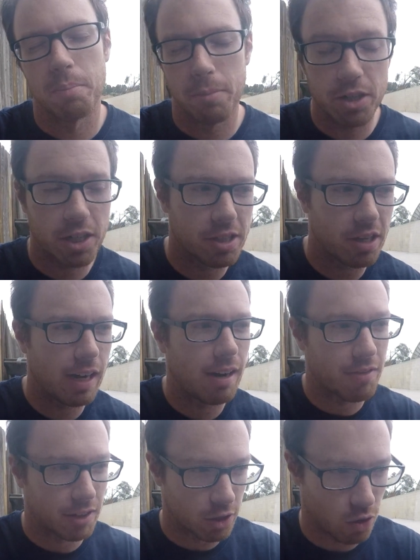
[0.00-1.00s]
arm bushings
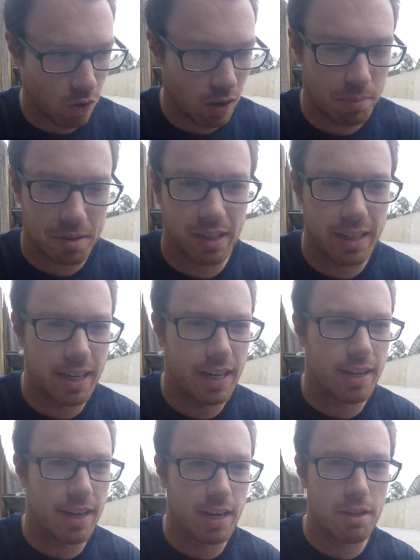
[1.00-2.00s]
off, the control arms cleaned,
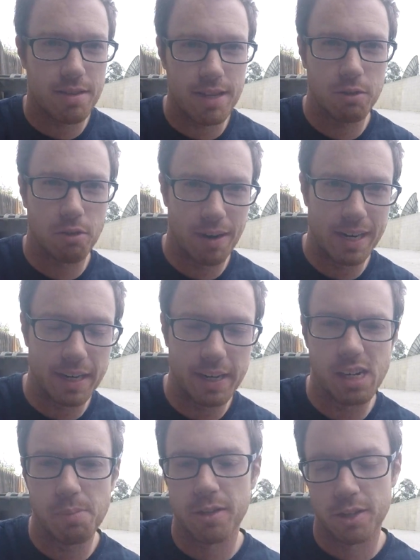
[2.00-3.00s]
and you think we're ready to
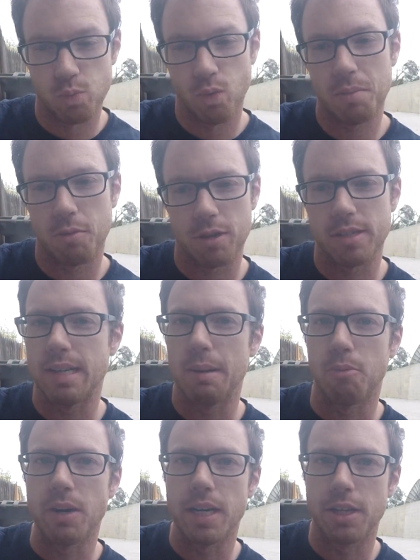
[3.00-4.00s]
go, but there's one more step
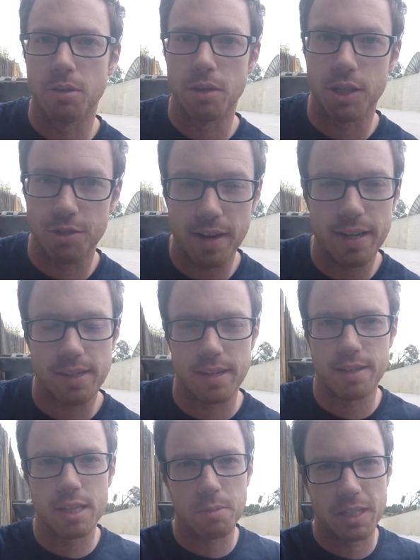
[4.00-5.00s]
we need to address
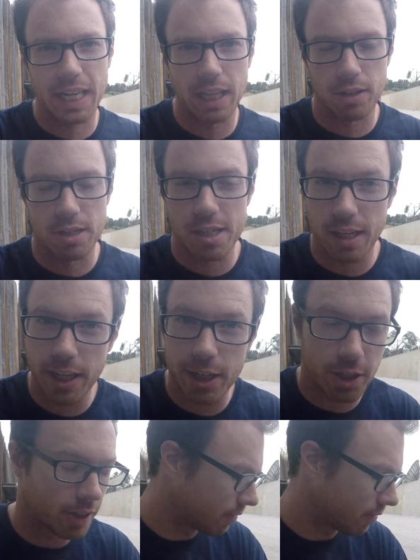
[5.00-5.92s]
in this particular installation.